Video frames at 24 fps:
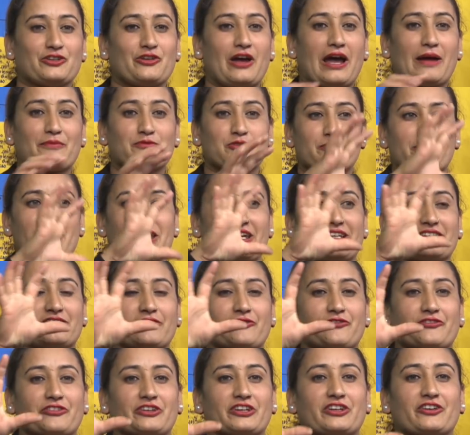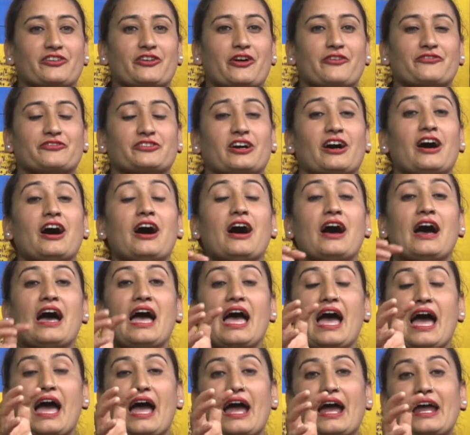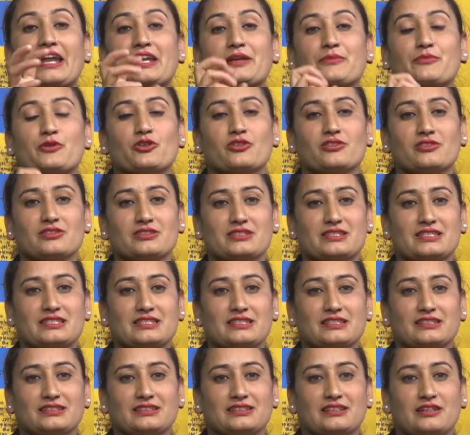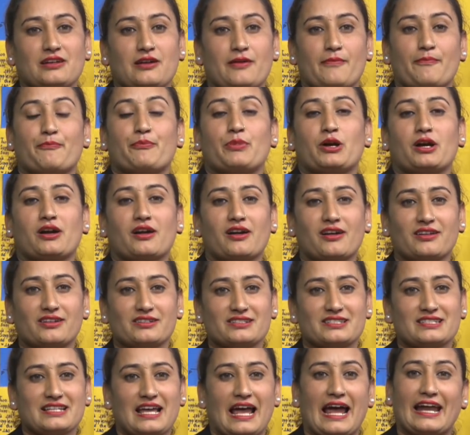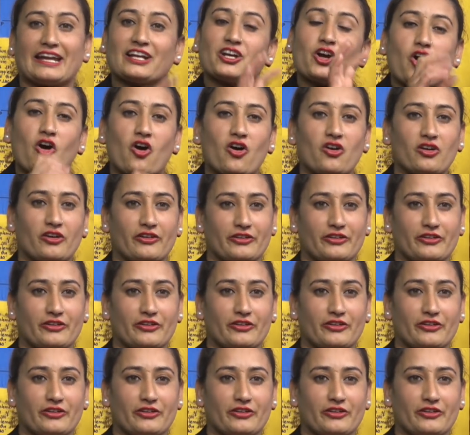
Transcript: have to make the figure of the animals, birds and color.